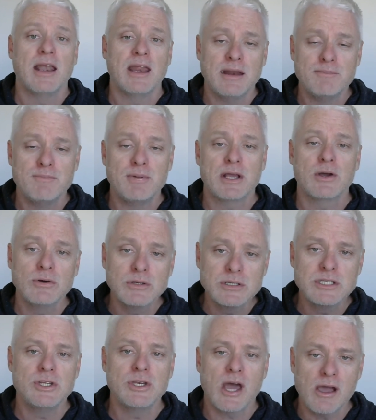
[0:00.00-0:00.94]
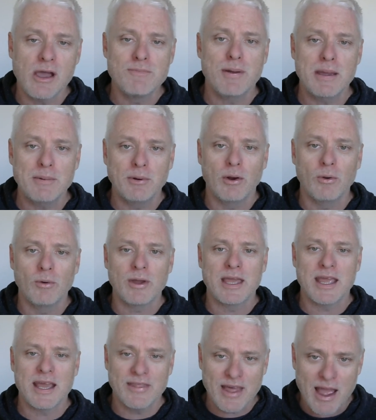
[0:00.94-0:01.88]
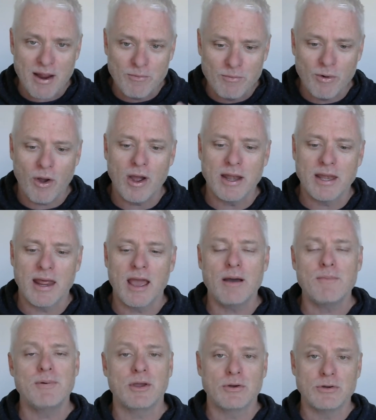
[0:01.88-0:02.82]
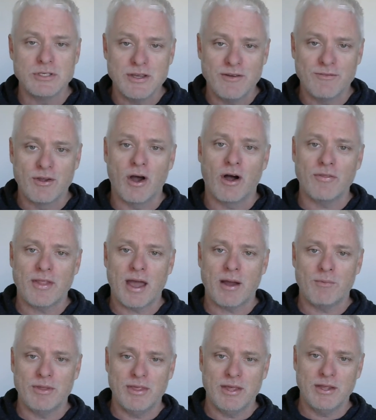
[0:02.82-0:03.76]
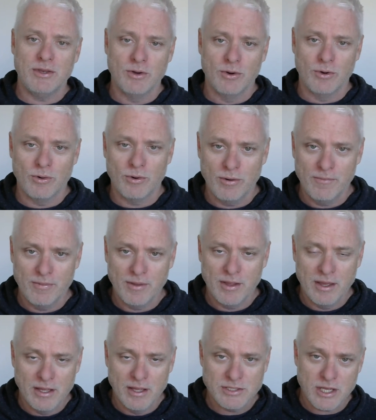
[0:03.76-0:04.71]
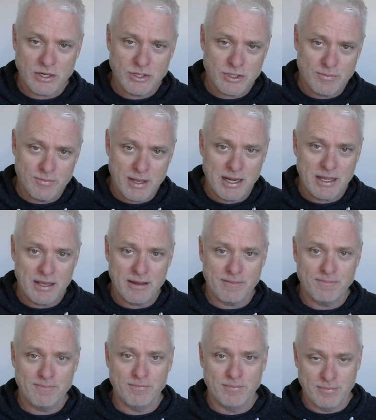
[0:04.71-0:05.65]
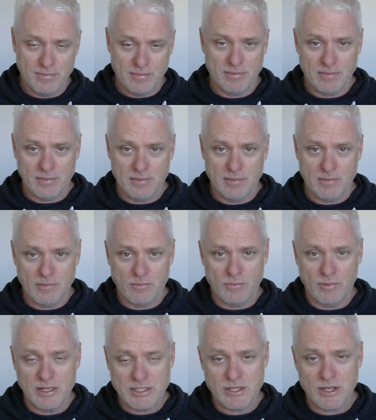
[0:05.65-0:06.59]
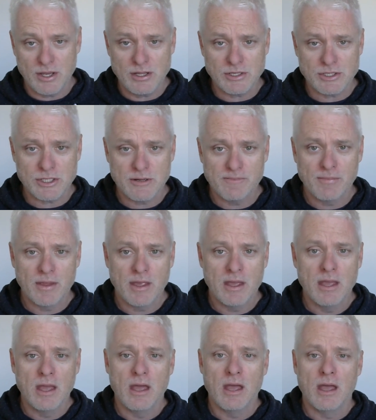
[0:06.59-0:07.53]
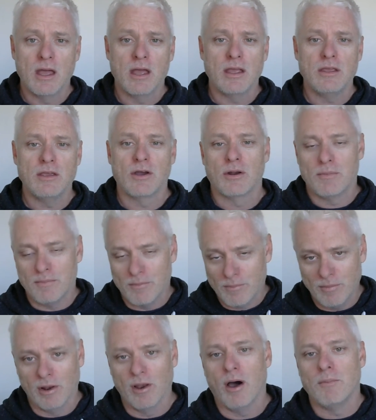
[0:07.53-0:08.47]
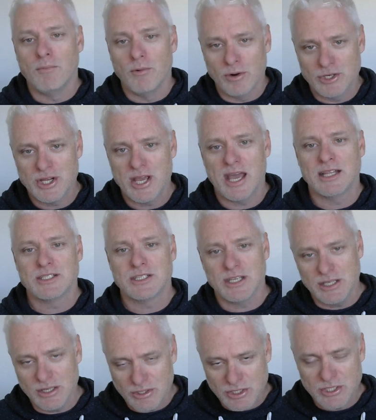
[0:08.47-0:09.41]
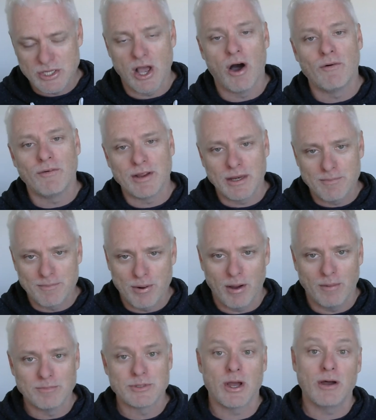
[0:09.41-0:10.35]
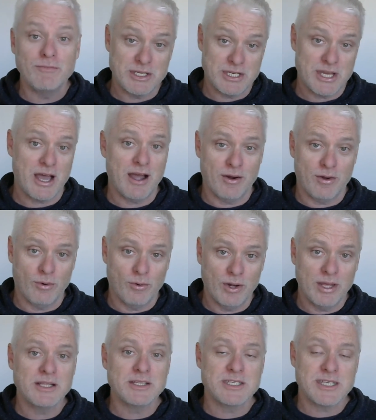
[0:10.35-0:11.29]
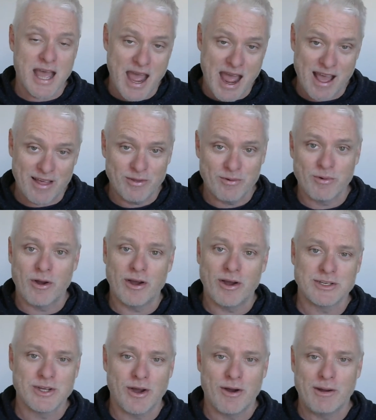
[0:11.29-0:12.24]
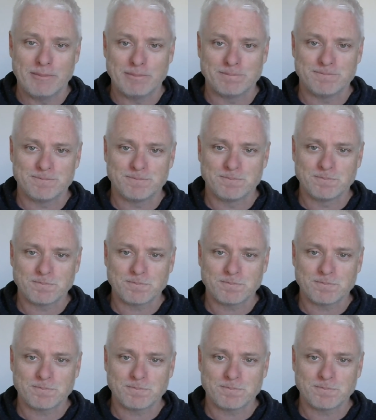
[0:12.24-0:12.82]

And then because you know people are looking at that right now, because you've got that within your social media research, you've got a lot more chance that you're solving the problems of your target audience at the right time.